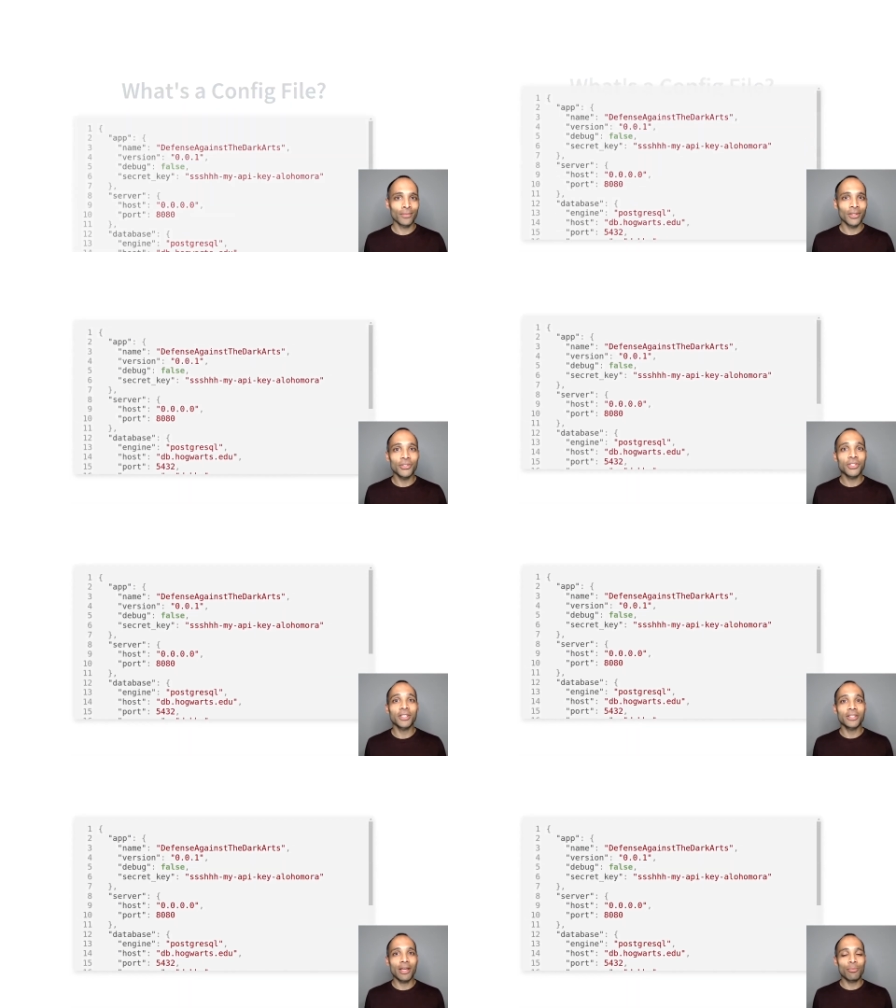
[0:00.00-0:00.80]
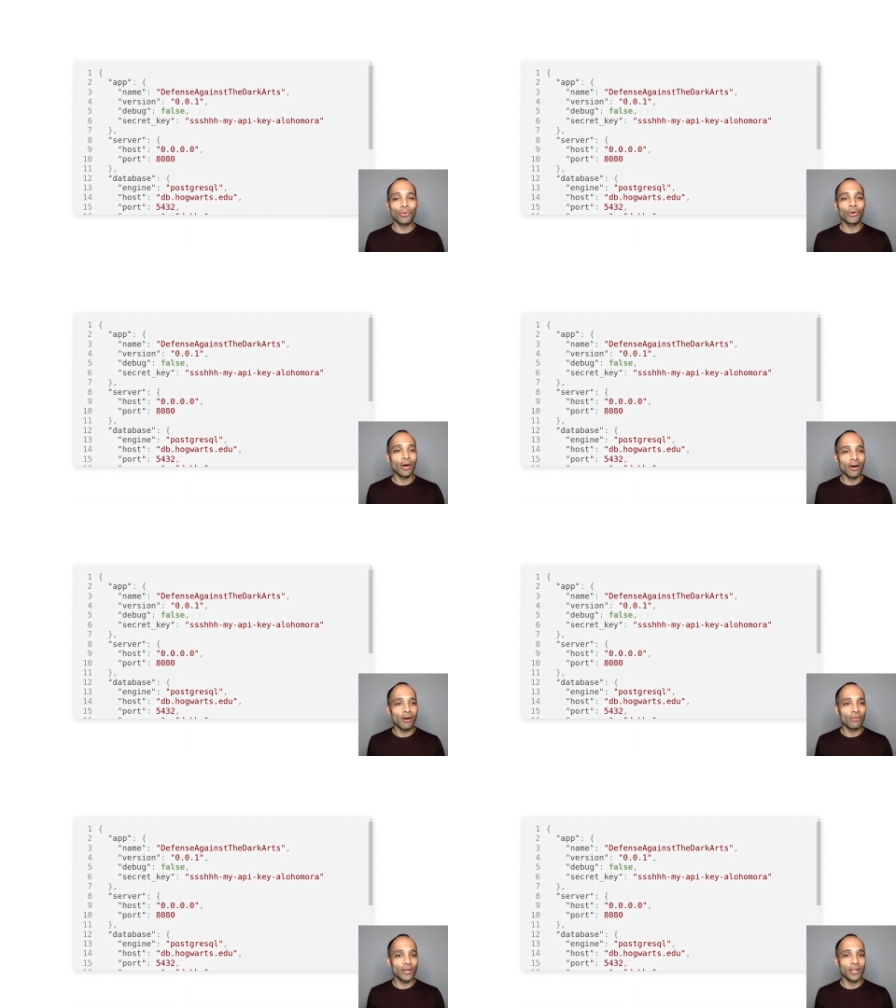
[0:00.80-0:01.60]
Here's an example
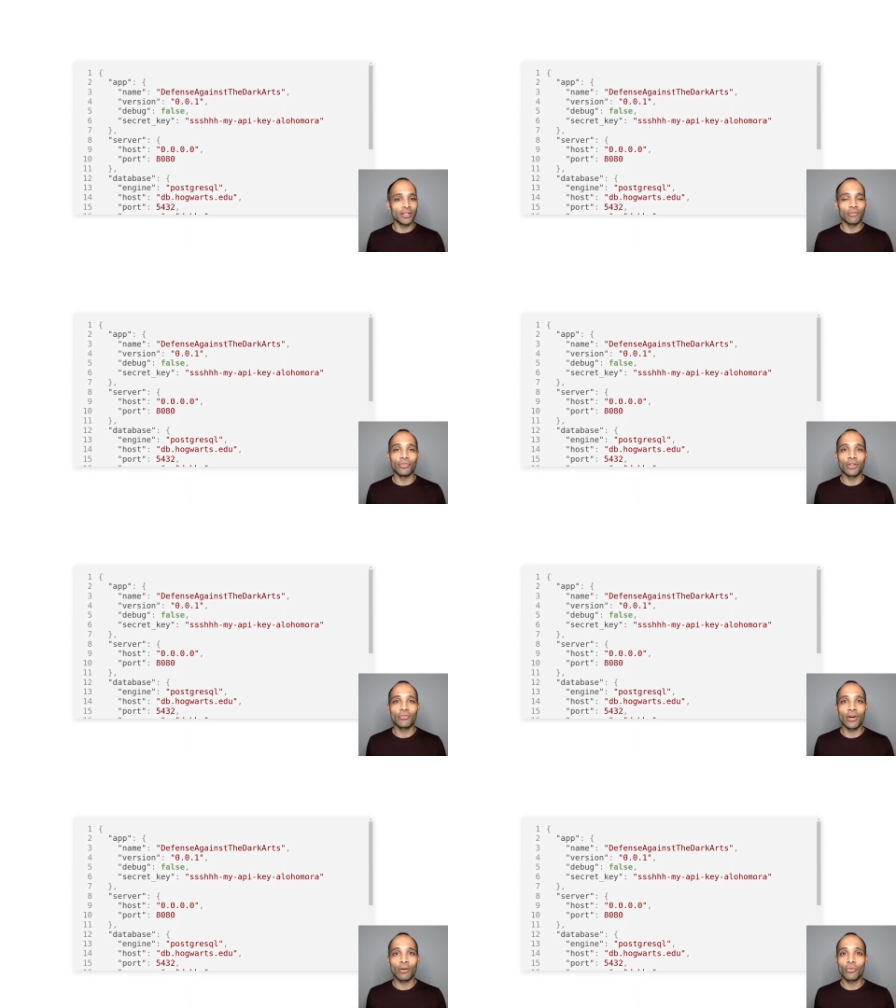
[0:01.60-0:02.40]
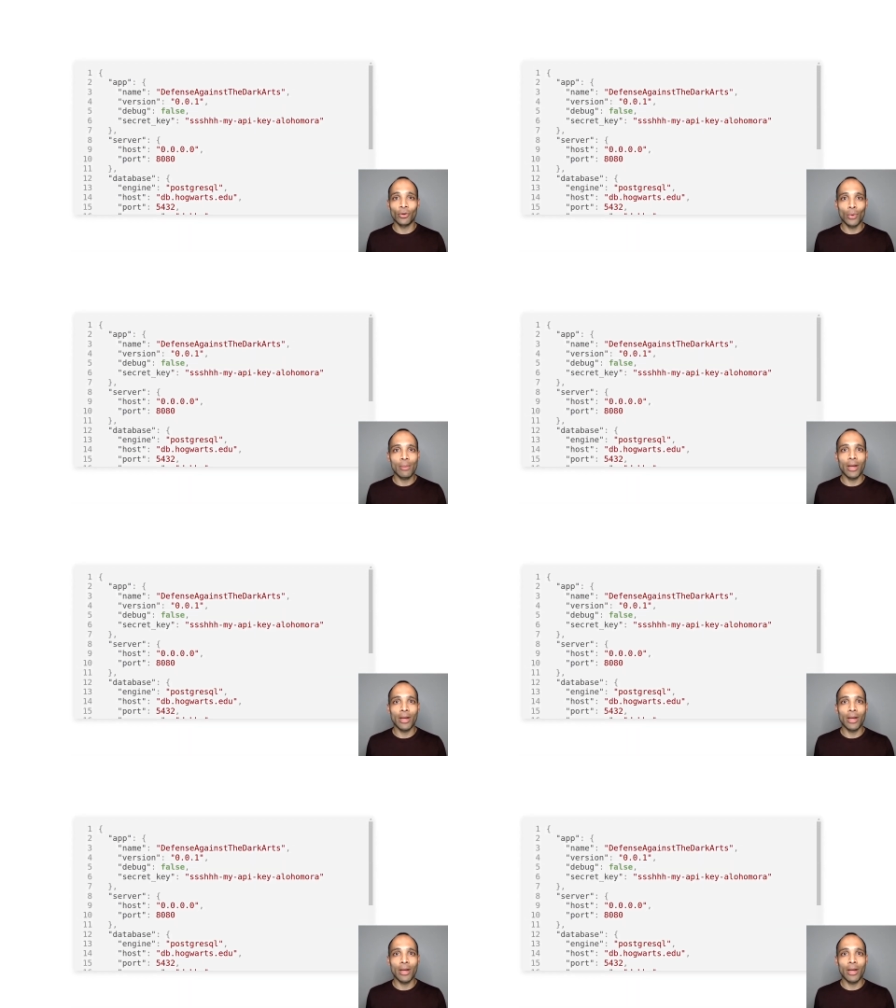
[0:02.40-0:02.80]
of a config file for a web